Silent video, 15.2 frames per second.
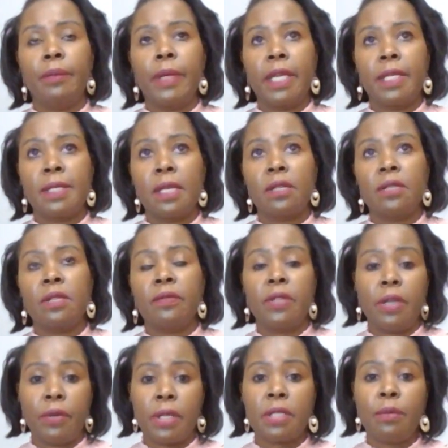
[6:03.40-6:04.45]
executive
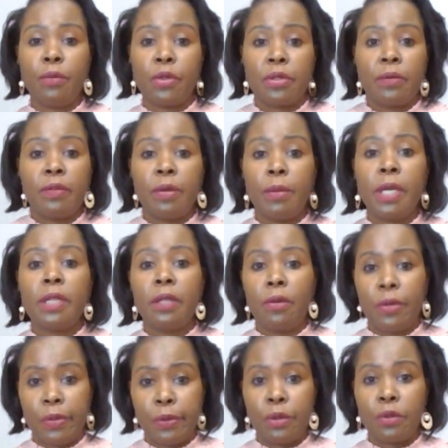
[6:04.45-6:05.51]
director, most of them are in the
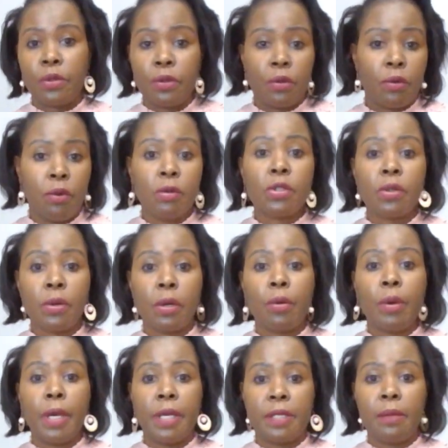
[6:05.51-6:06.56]
hospitals, also
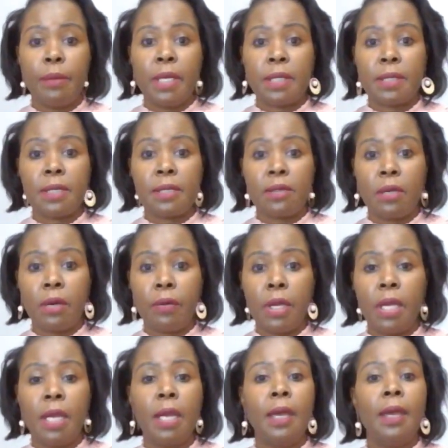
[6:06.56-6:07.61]
requires a master's
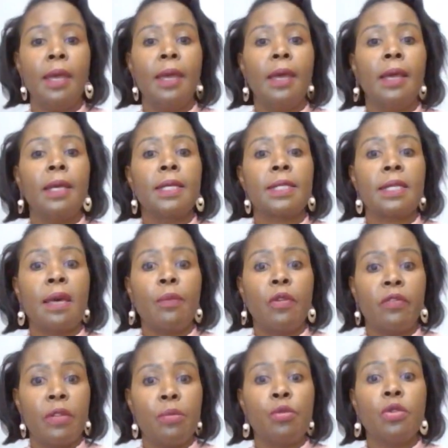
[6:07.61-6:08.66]
degree. Some
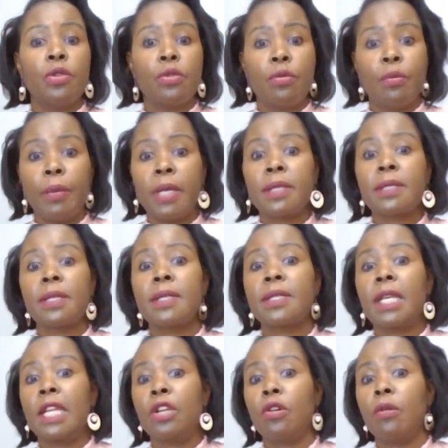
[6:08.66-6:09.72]
of them will do masters
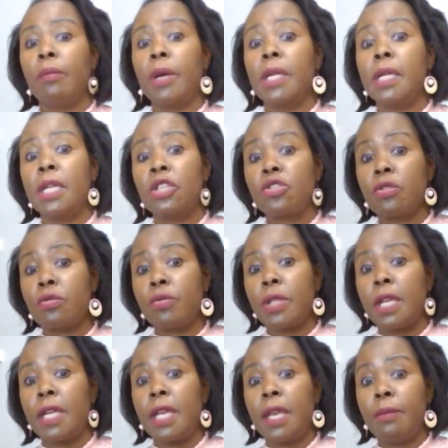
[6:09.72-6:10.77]
in combination with
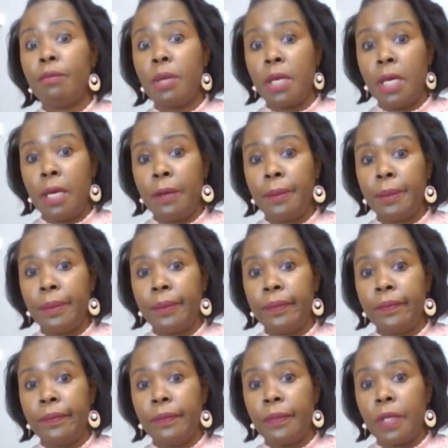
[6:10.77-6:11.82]
an MBA
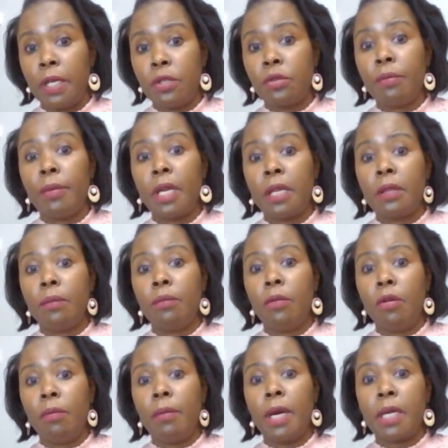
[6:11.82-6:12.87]
to make them
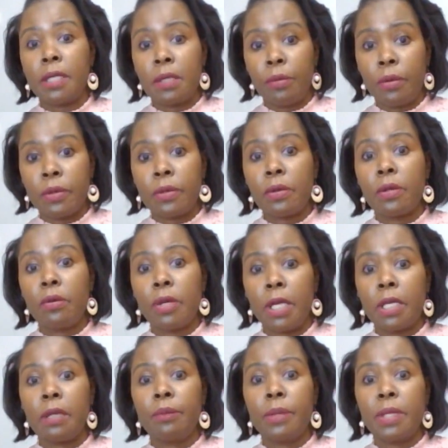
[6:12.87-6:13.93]
more marketable. So they'll
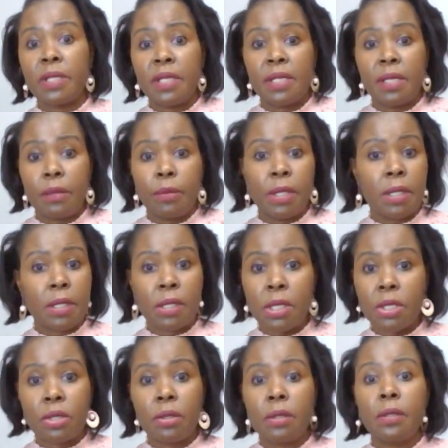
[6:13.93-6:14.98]
get a business
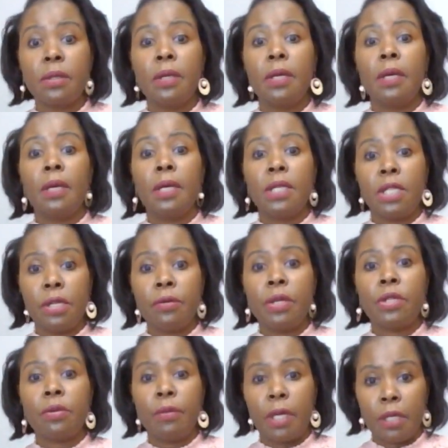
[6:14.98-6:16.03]
administration degree
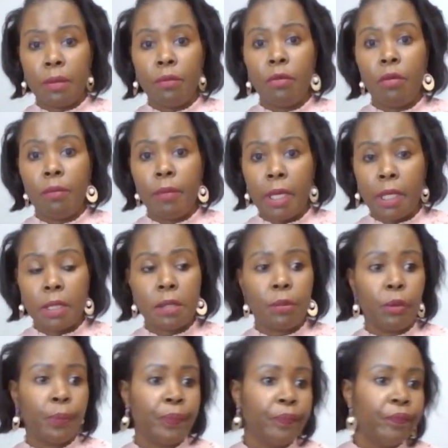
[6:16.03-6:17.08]
to make them more marketable.